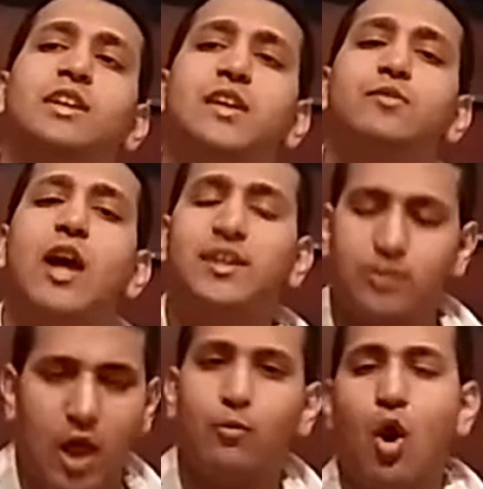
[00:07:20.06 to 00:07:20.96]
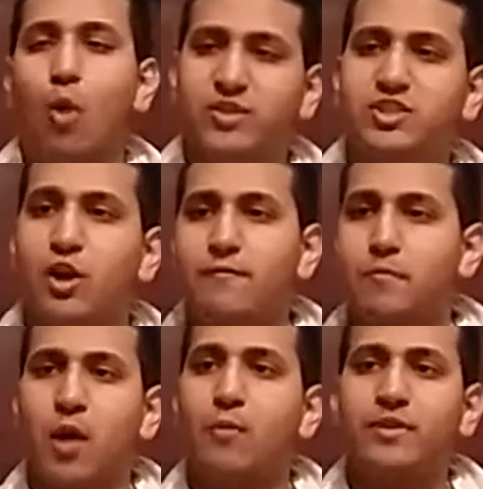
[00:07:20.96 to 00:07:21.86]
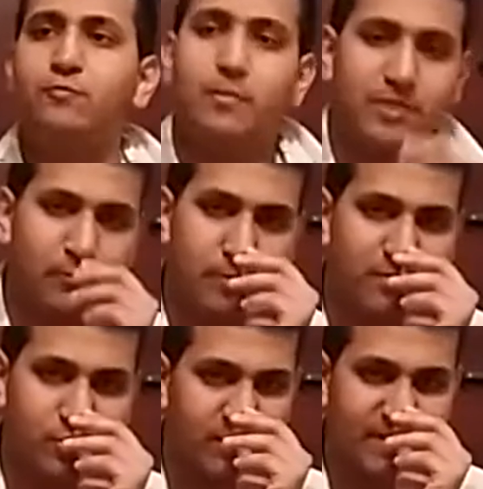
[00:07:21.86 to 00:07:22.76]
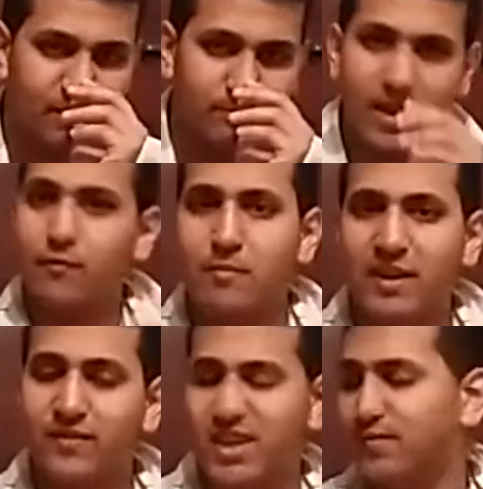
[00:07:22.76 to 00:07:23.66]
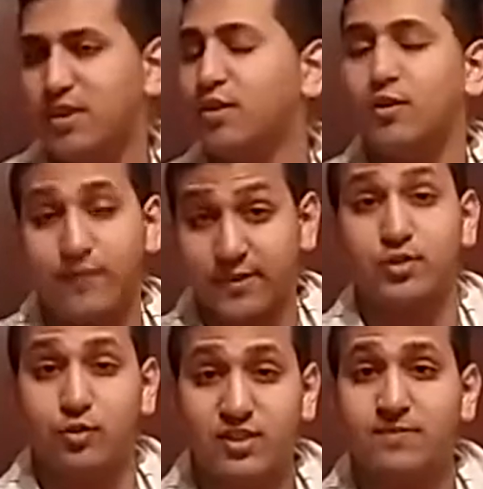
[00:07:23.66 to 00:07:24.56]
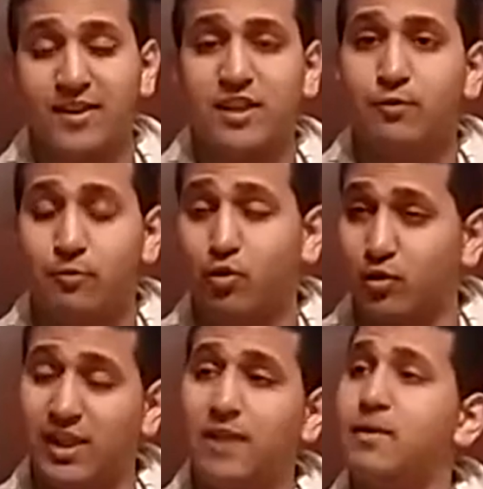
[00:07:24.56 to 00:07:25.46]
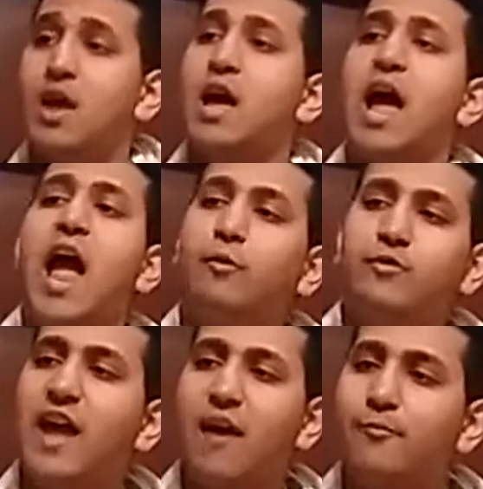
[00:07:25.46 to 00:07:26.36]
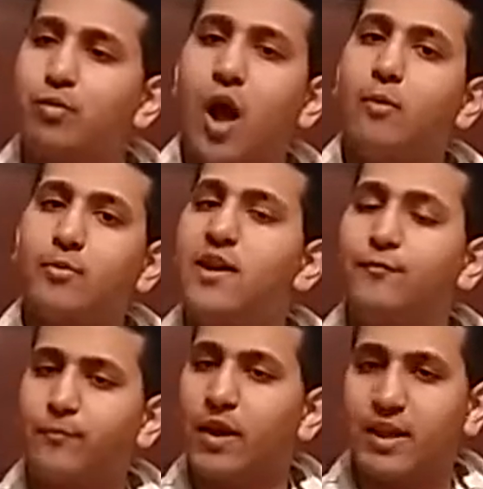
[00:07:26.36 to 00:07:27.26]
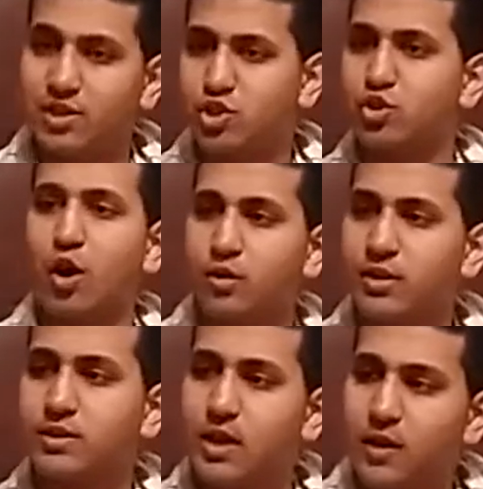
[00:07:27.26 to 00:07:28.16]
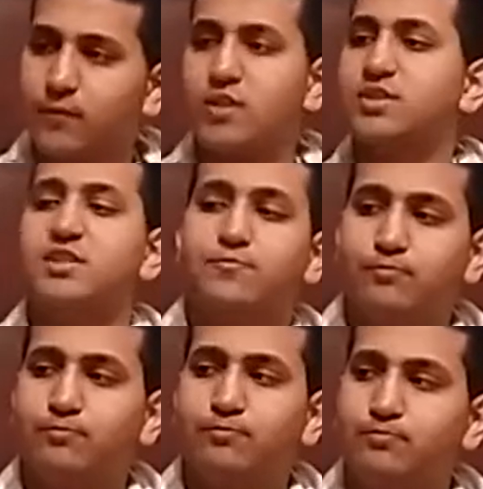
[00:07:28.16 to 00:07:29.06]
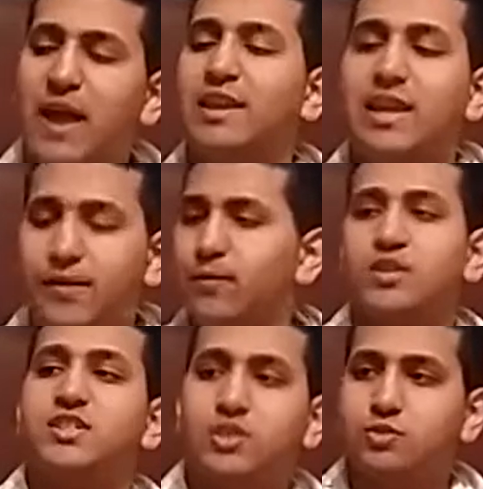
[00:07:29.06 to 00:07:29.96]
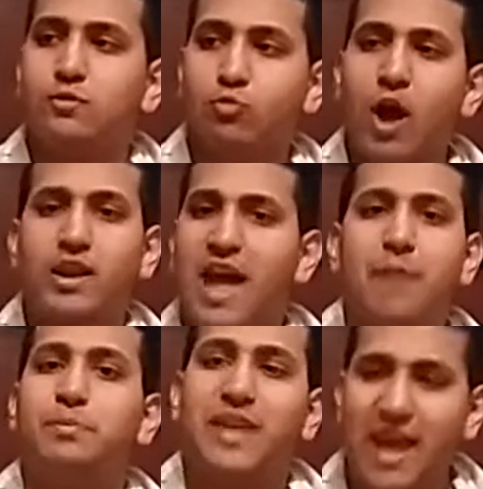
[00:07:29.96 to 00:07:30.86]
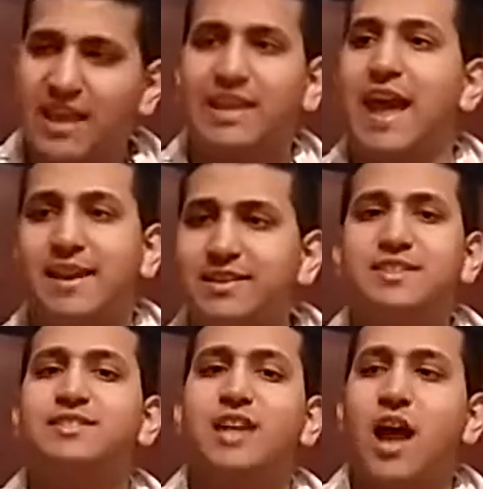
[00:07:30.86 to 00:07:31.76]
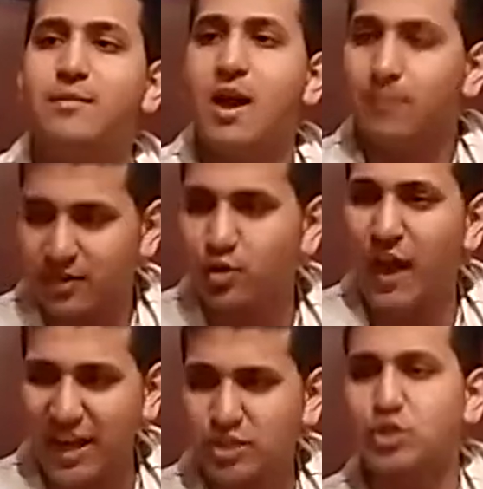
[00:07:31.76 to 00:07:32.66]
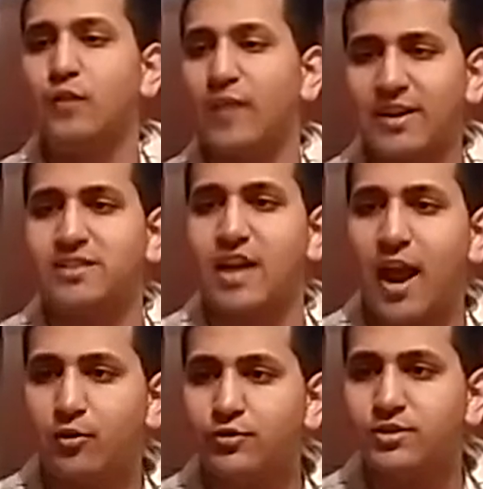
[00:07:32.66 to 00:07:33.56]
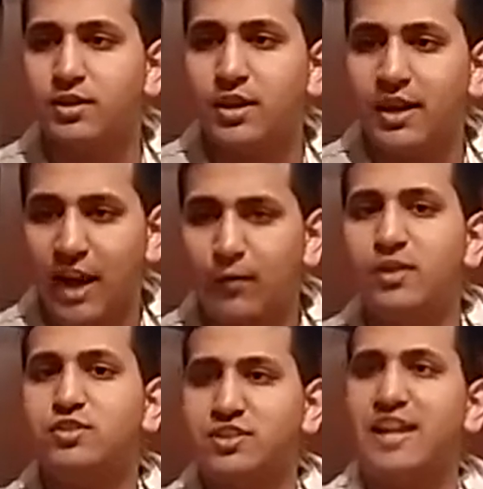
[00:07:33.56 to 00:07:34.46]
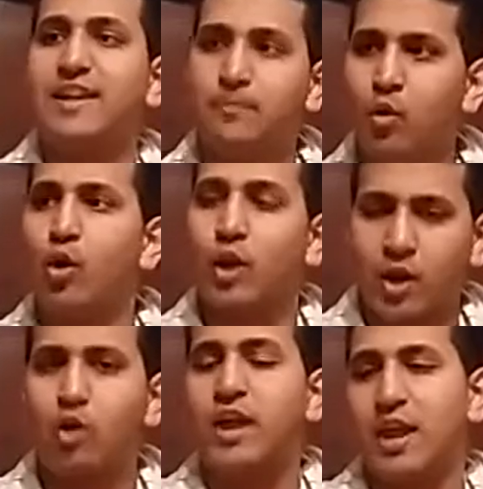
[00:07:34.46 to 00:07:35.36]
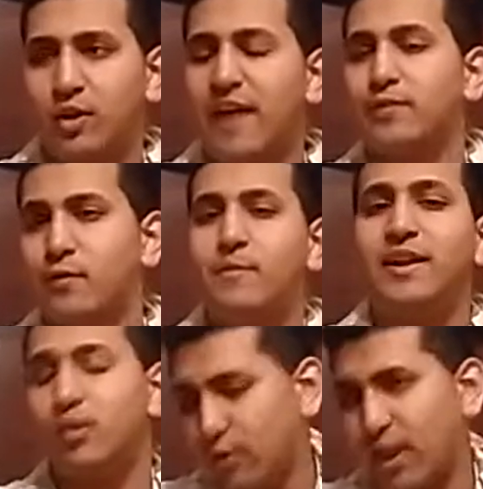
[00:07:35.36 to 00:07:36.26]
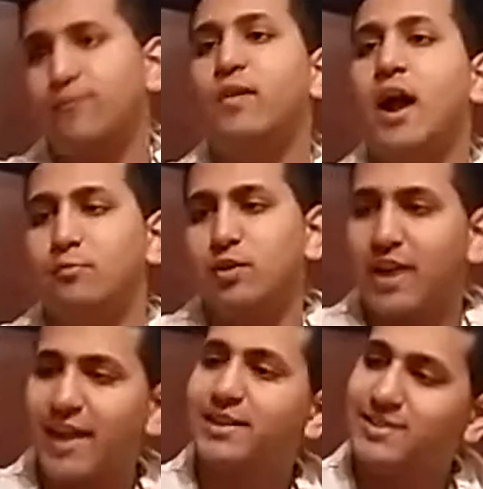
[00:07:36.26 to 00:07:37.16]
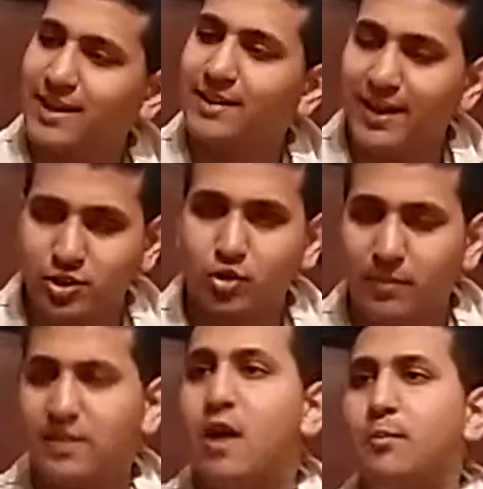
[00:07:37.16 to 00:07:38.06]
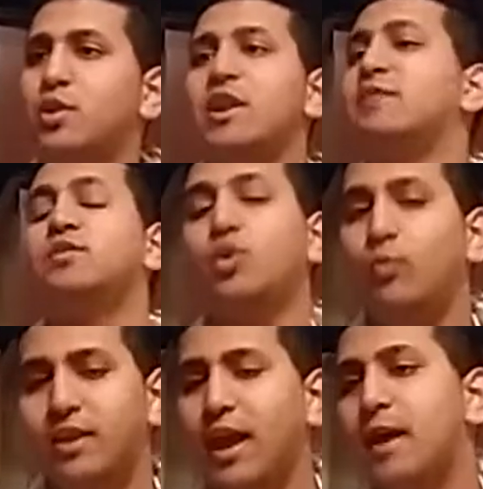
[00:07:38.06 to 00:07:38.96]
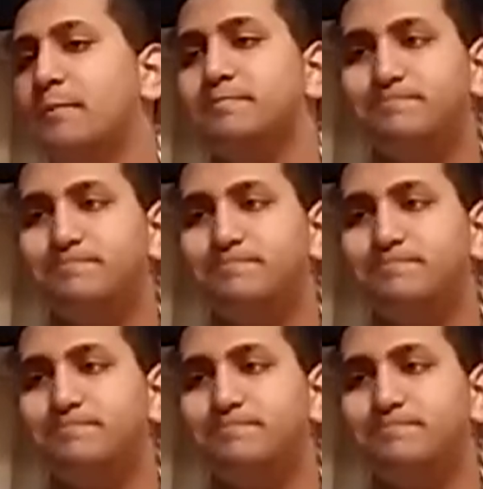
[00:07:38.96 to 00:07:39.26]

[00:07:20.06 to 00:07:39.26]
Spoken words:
Even I will always still have a problem with the women shouldn't even never main event. Even if you do this match, I will proclaim. I would not have a problem if fucking Charlotte versus Becky versus Ronda happened again this time. But you actually unifying the titles. And I would understand that more. Like, okay, you're gonna have the women main. Okay, fine. We'll at least get night two main. But you're not even doing that.